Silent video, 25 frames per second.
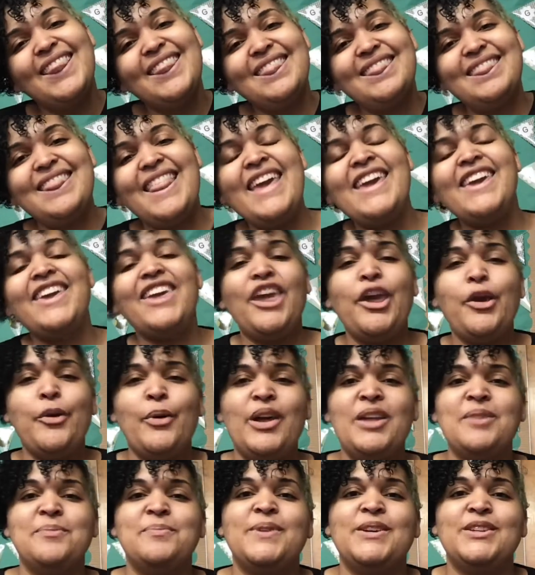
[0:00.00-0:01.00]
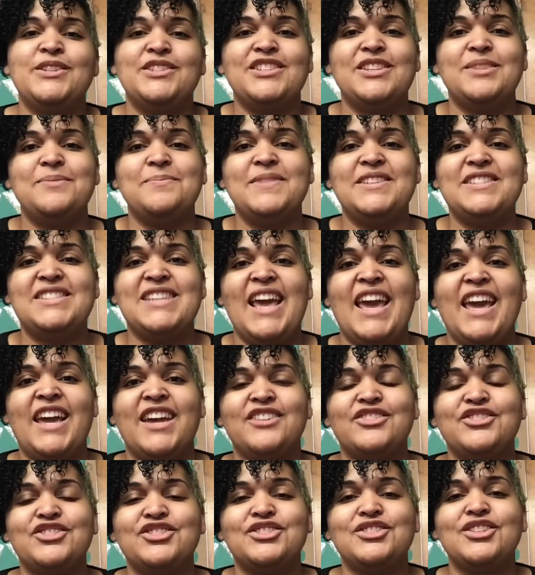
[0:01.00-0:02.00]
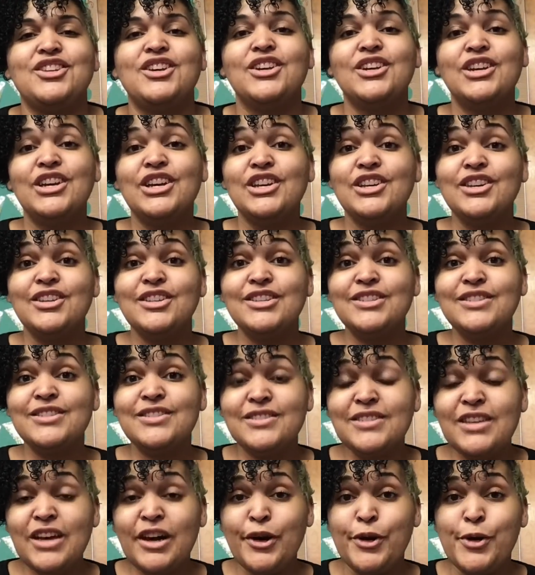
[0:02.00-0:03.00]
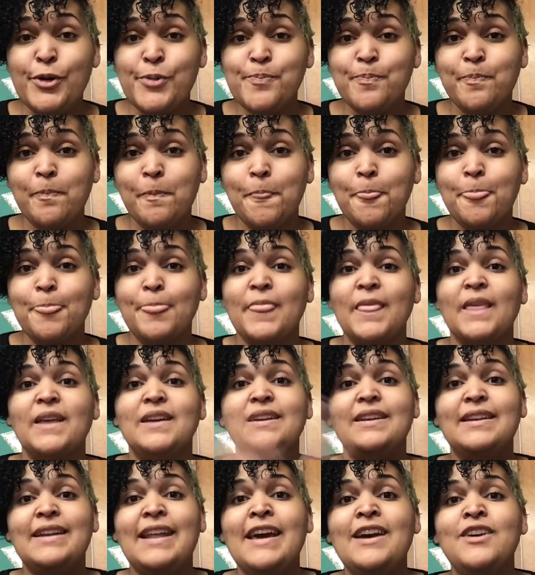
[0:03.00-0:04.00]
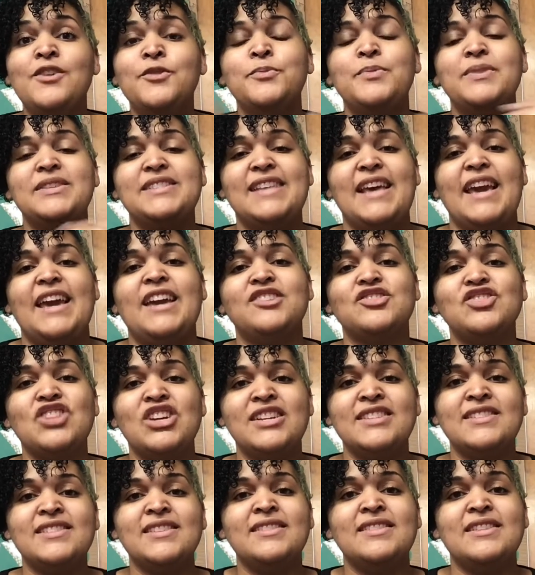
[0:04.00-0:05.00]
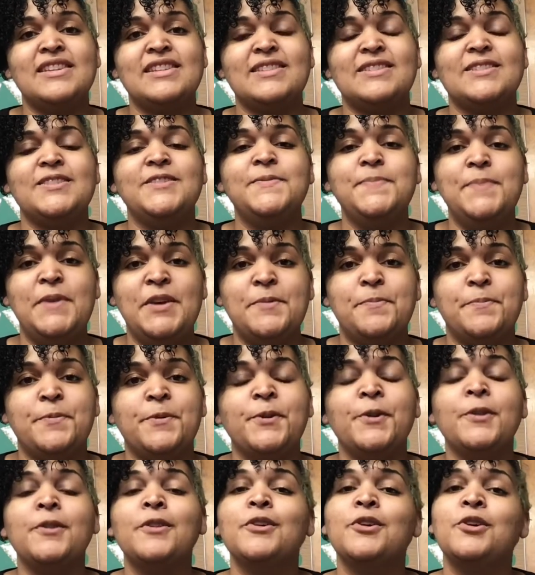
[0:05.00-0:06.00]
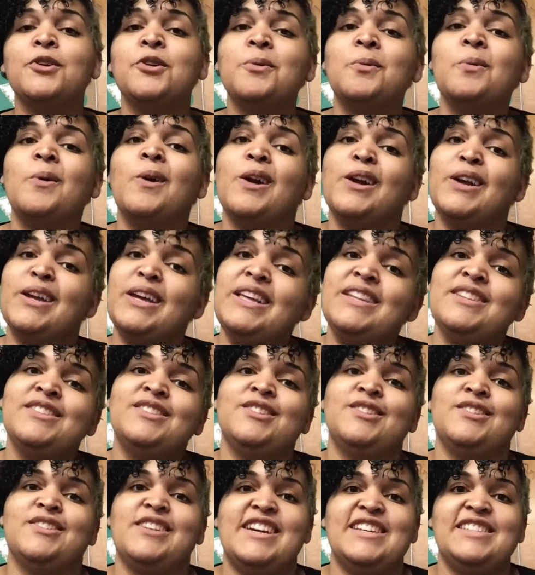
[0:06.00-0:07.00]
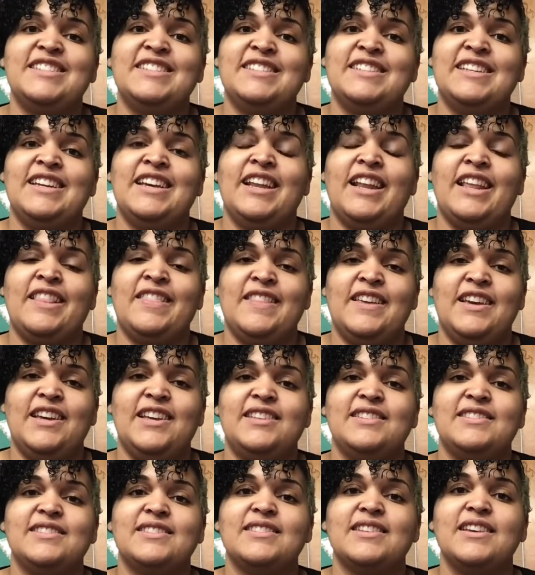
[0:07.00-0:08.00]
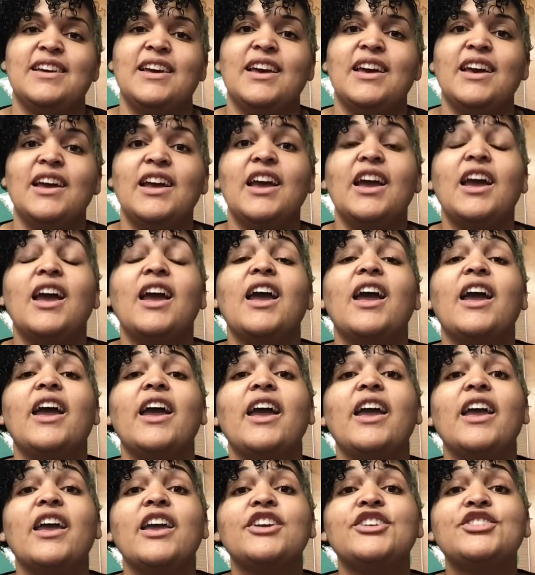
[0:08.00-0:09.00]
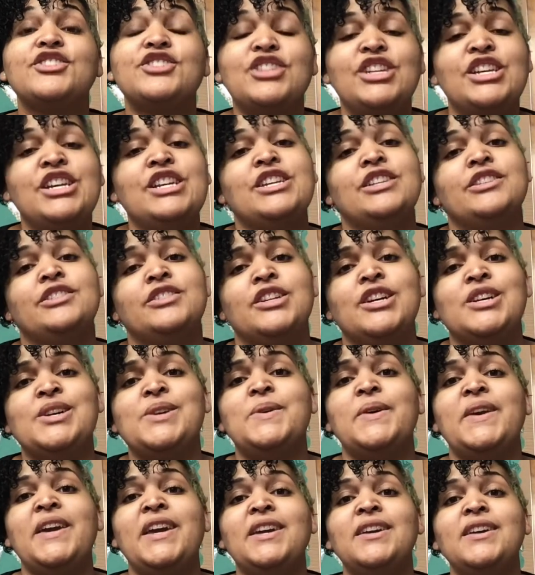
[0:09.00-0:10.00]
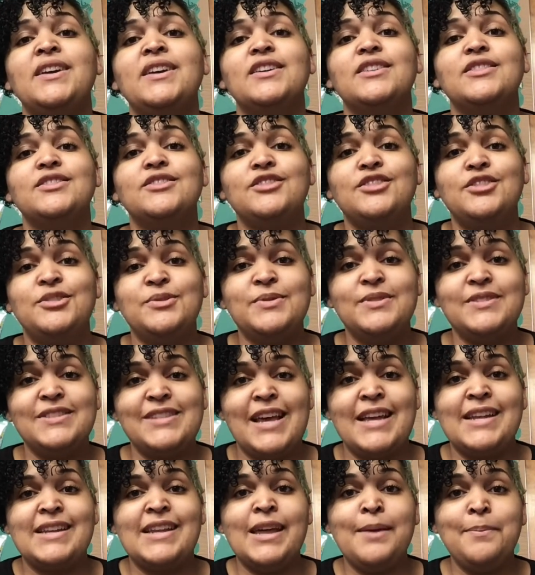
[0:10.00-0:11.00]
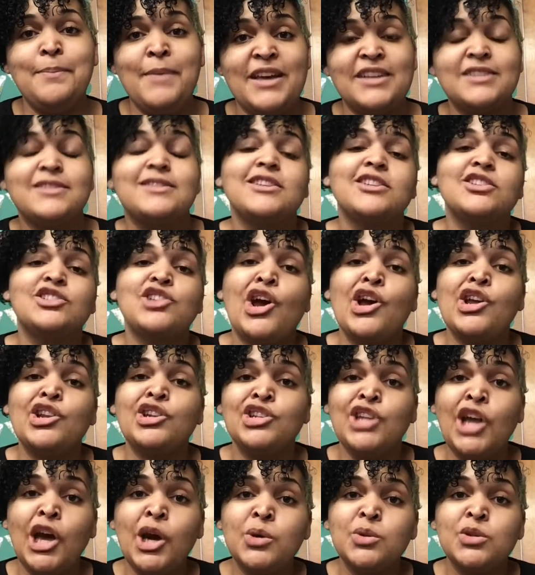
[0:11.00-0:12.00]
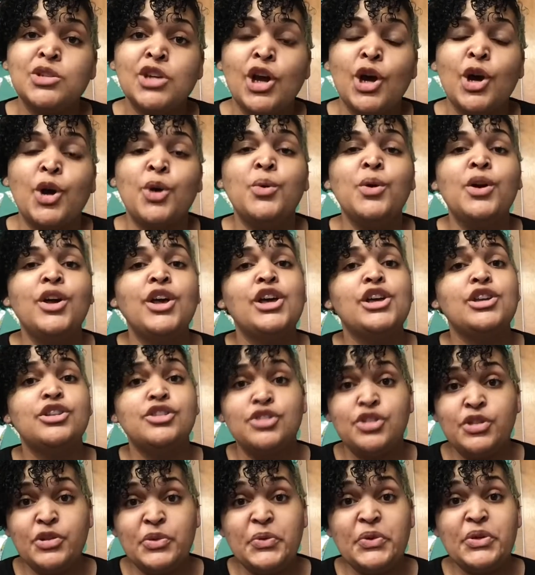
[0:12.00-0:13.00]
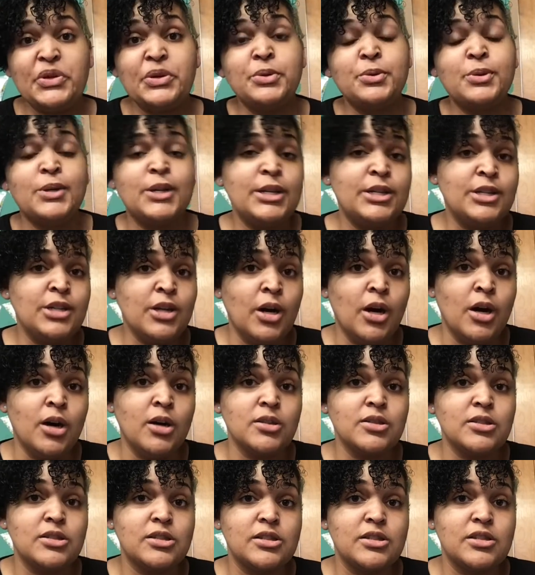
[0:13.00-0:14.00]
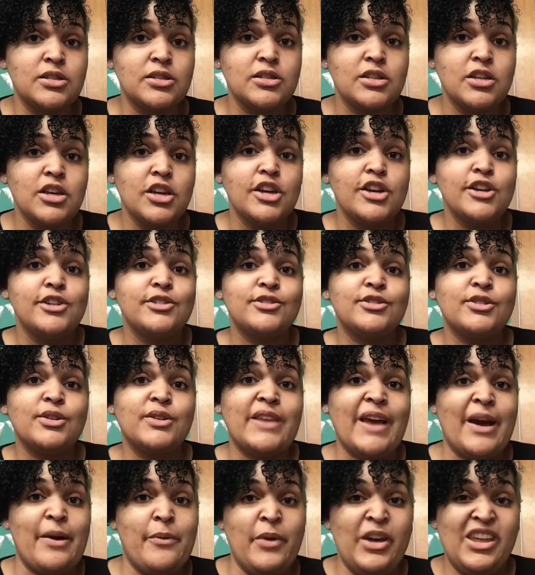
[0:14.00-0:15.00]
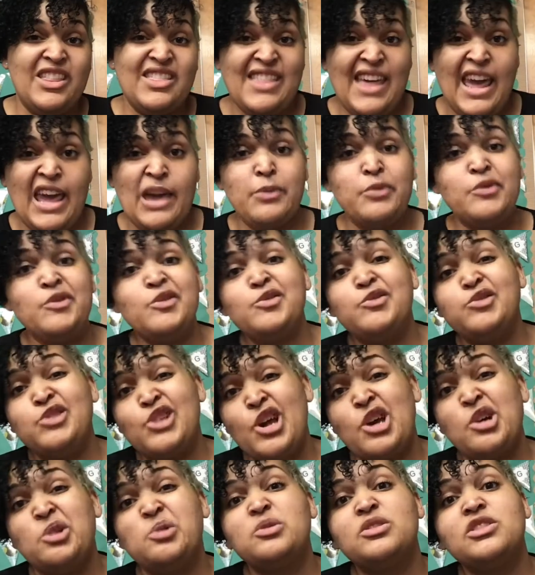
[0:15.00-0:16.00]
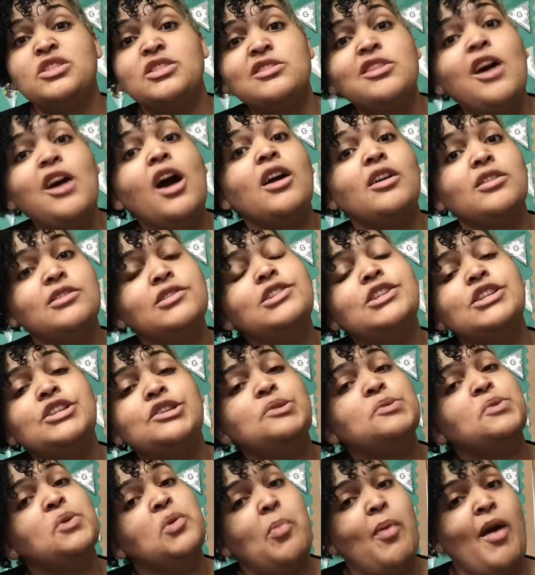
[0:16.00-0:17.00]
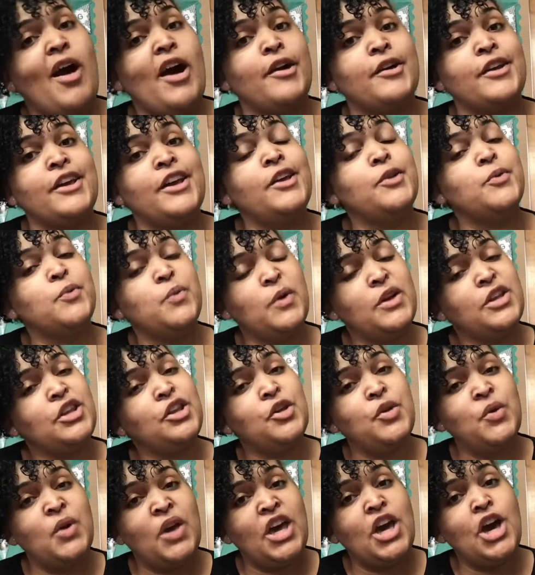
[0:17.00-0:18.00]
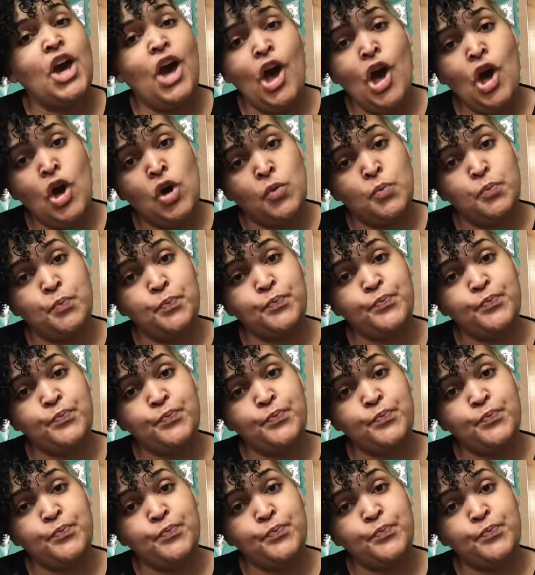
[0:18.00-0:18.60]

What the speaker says: Thank you, in-person Miss H. So now Miss H has a list of people who are interested in this. She is going to send a message on Dojo to your adults so that way they will know to talk to you about it when you get home.